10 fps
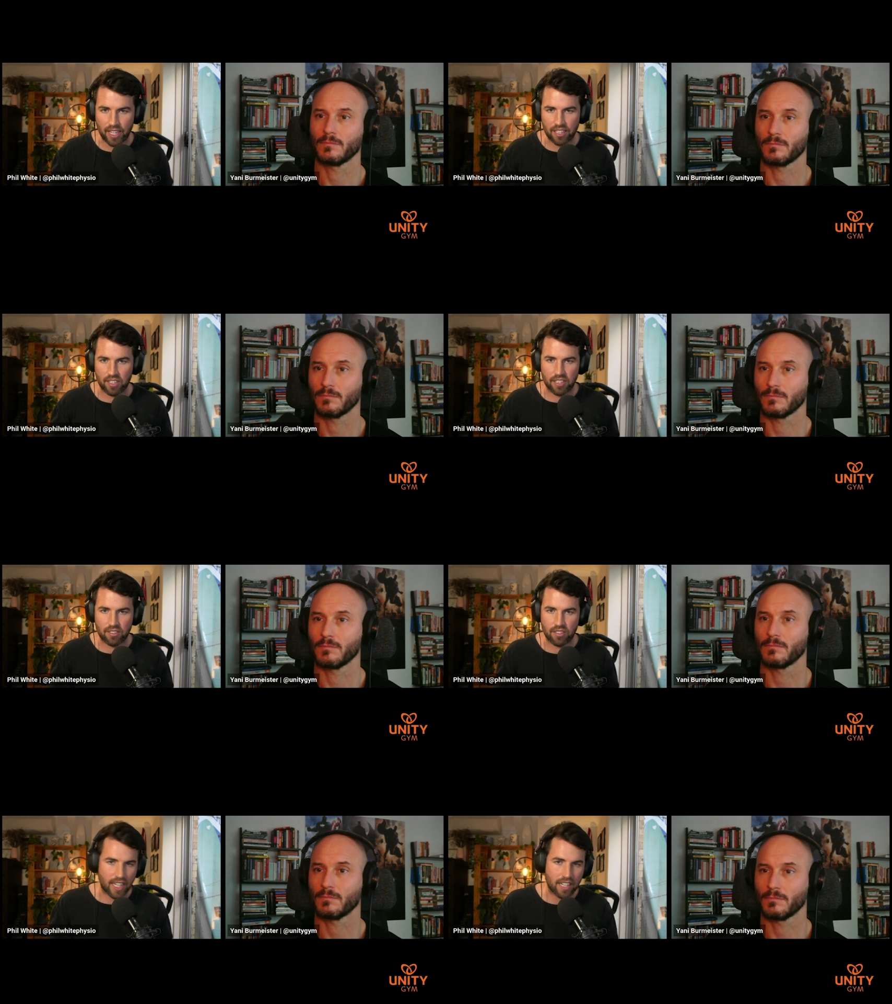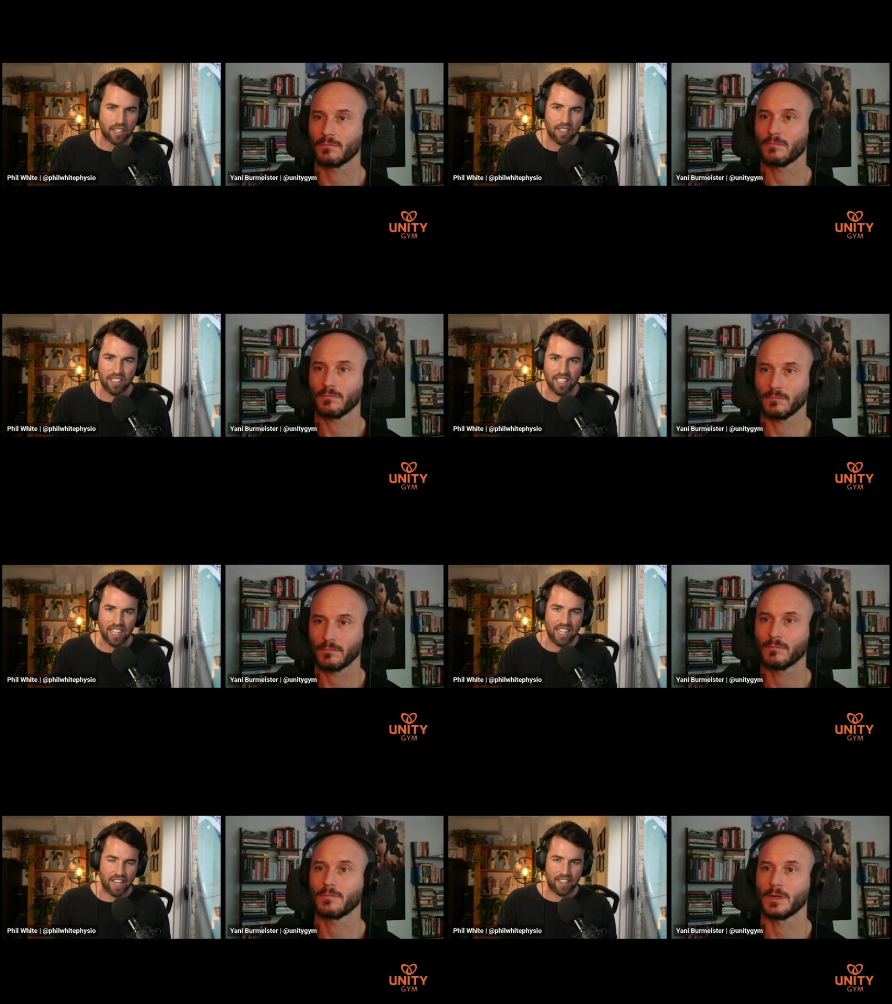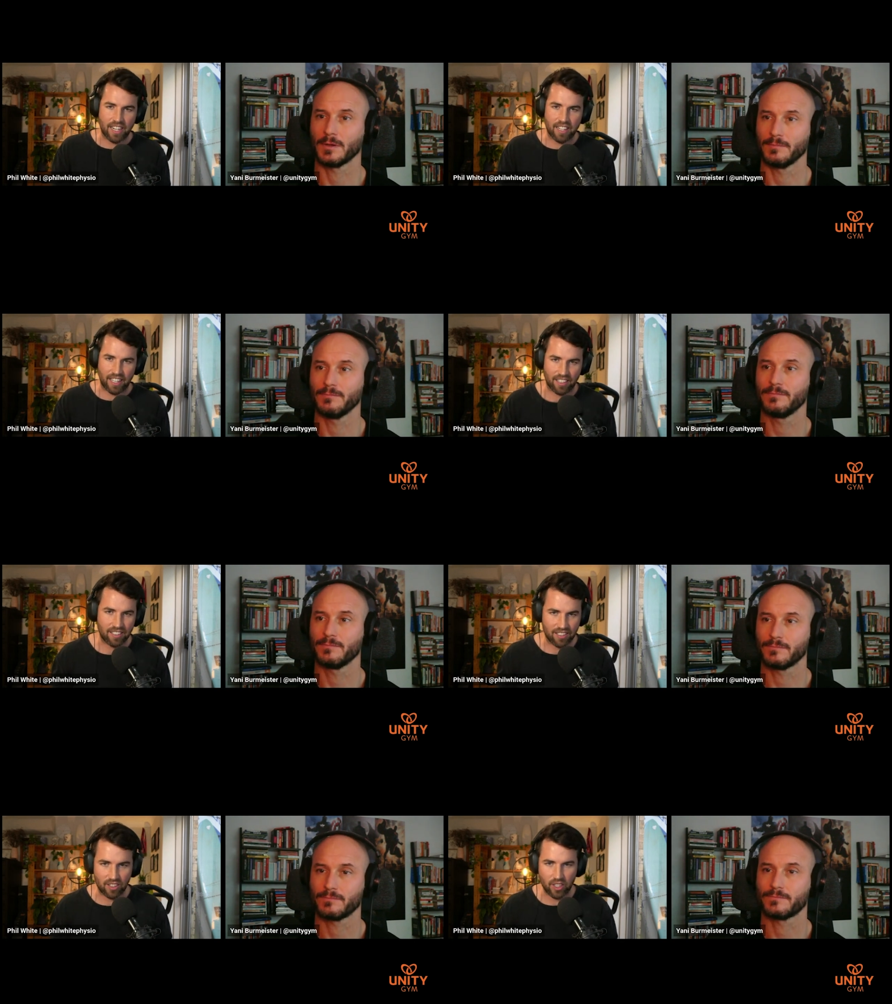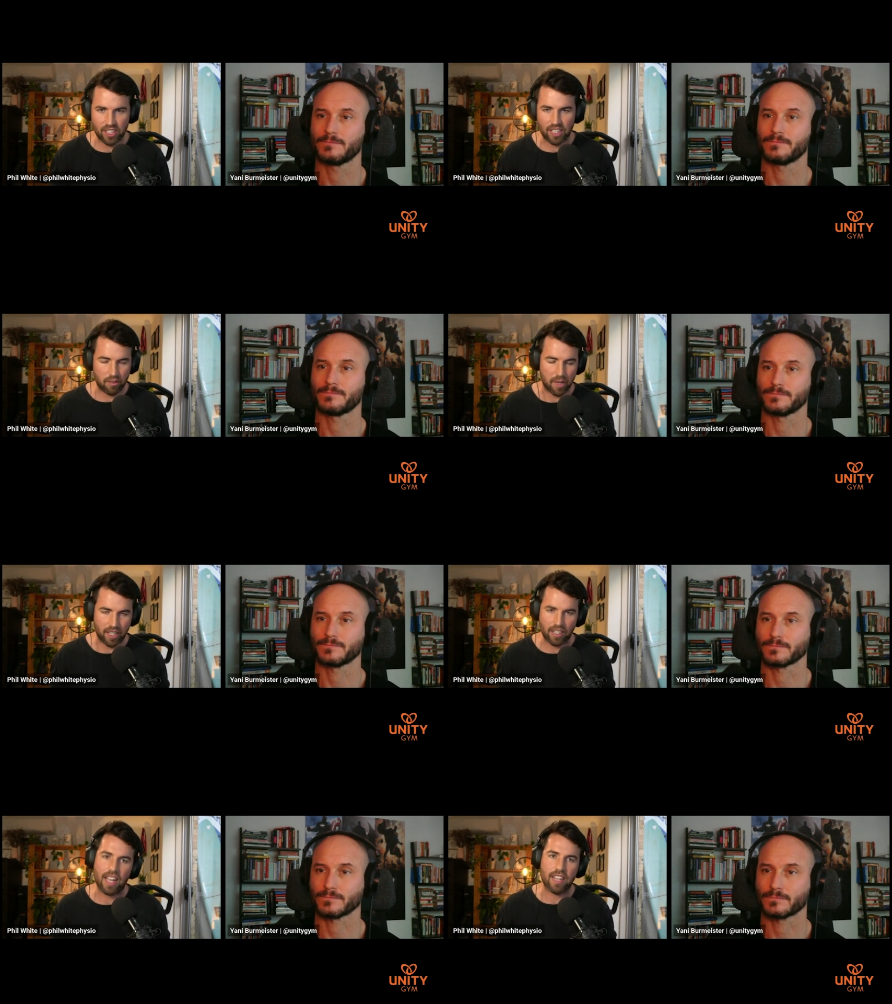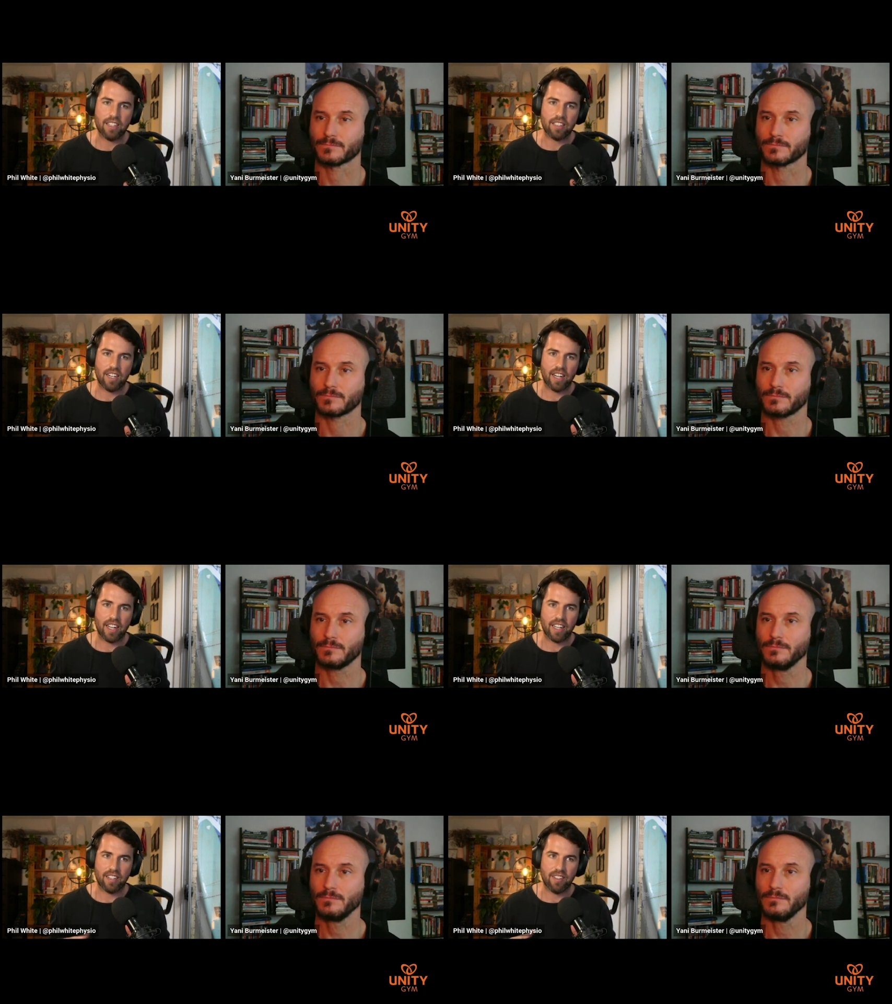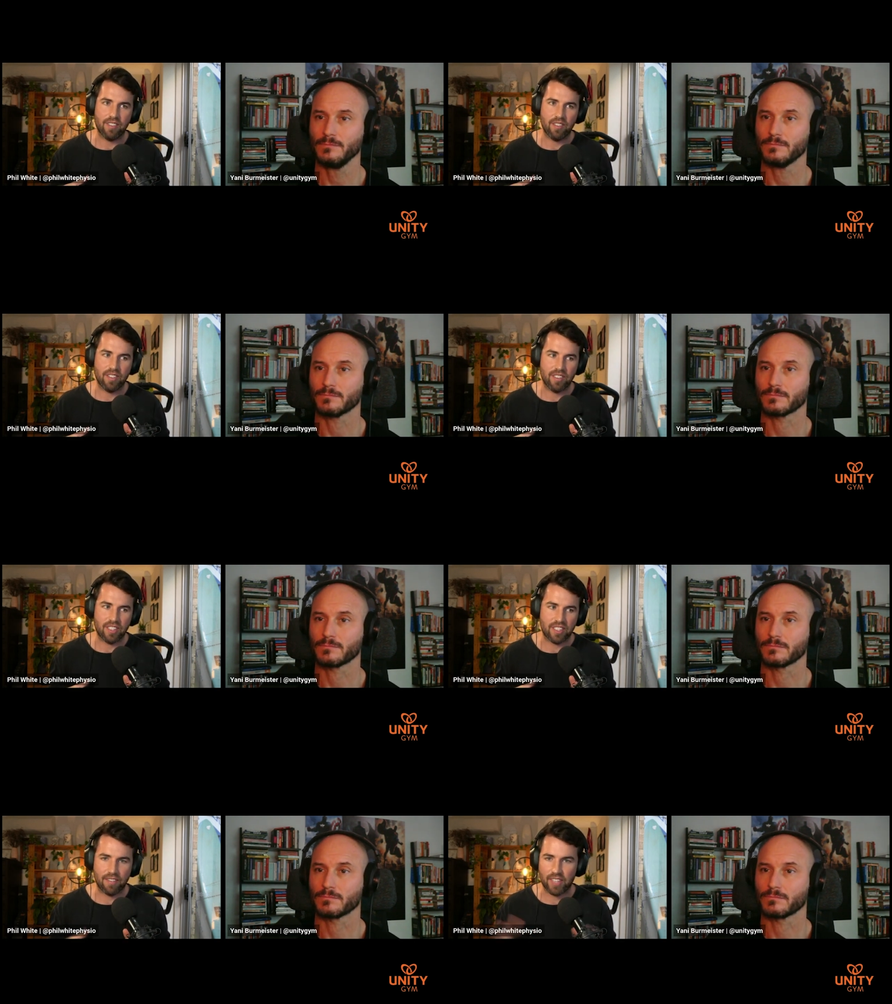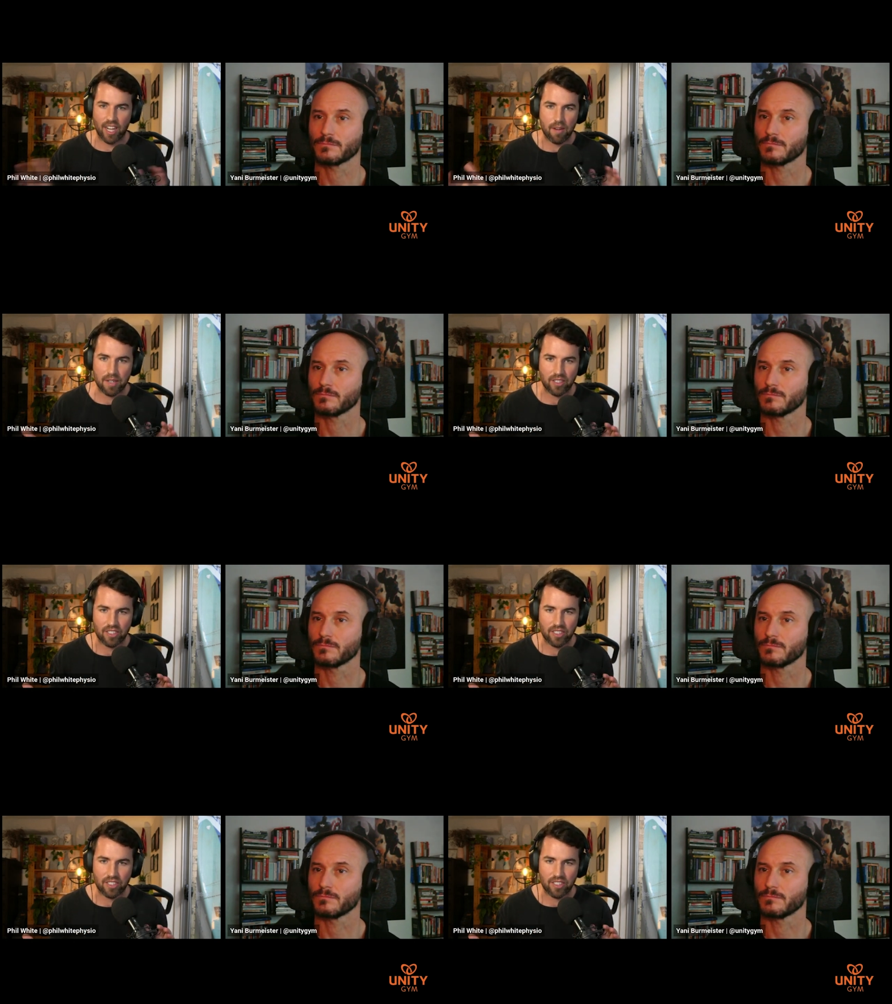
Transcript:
Speaker 1: so I couldn't kick. And then I like learned to love swimming, and I just didn't even care about my